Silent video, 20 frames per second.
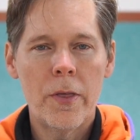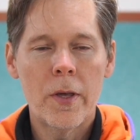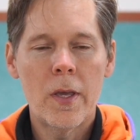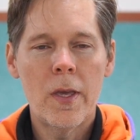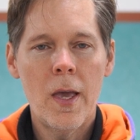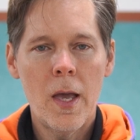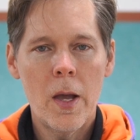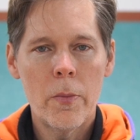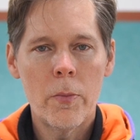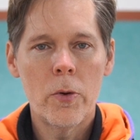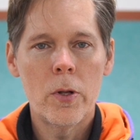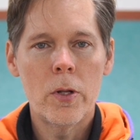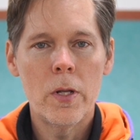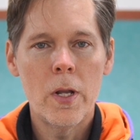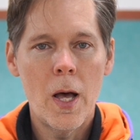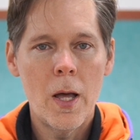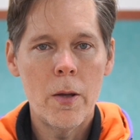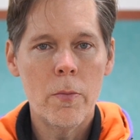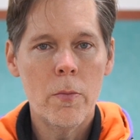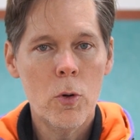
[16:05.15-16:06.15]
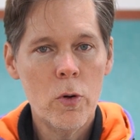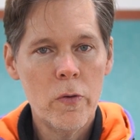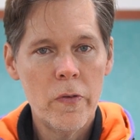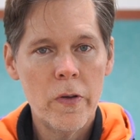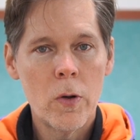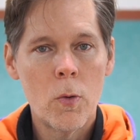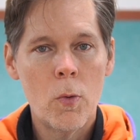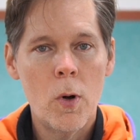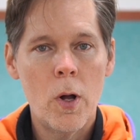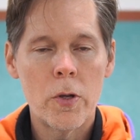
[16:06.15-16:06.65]
the camera not
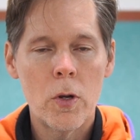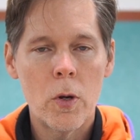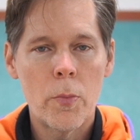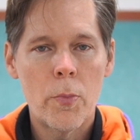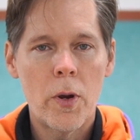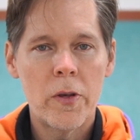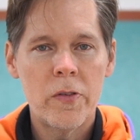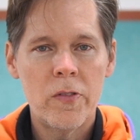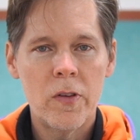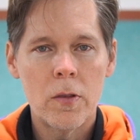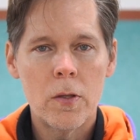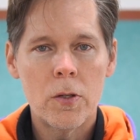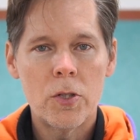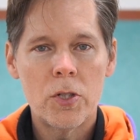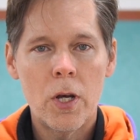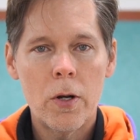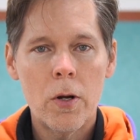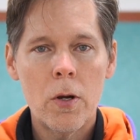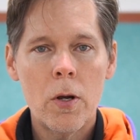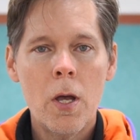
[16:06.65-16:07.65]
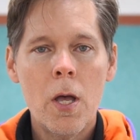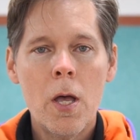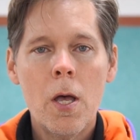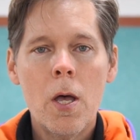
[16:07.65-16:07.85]
moving while you're pressing the shutter,